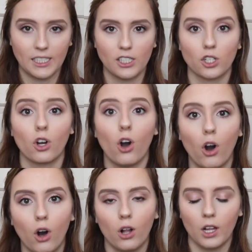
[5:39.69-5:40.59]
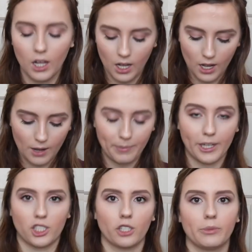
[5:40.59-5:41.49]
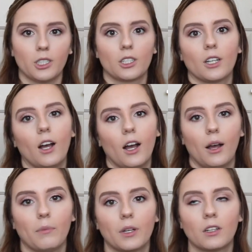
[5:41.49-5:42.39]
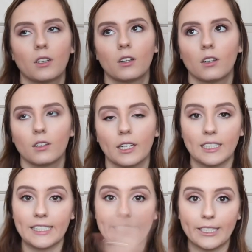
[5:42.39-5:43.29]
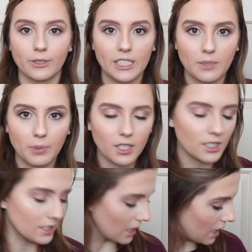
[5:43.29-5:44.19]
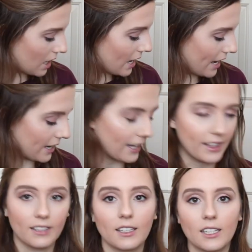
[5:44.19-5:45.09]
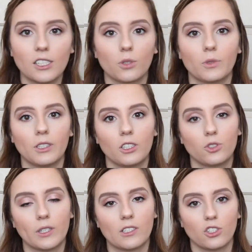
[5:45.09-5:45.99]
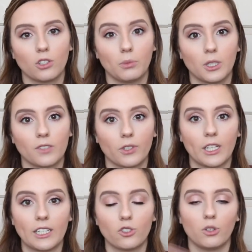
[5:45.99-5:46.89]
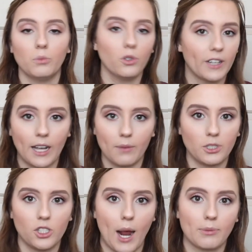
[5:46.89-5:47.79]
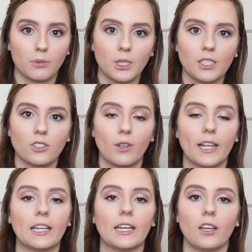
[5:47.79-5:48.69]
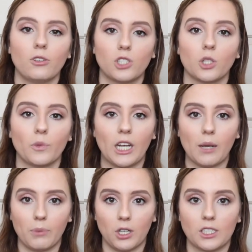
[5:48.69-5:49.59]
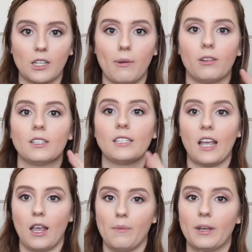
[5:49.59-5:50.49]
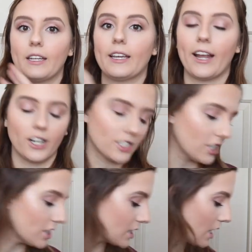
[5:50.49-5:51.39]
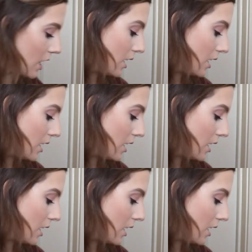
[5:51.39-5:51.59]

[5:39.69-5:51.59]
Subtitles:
These are all picture book like series books, and I think that these are really good transitional books for kids who are moving up to chapter books so they can get used to reading books about the same characters.